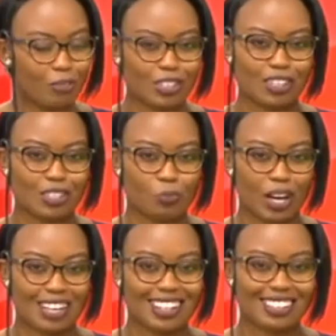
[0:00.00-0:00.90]
after this
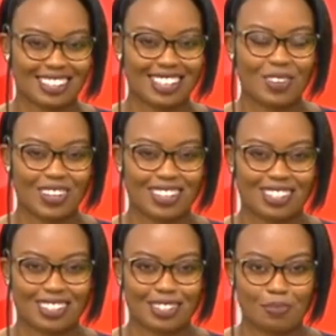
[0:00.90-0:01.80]
break. Stay with
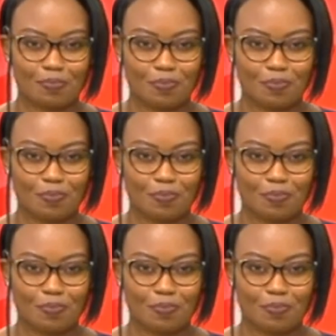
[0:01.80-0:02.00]
us.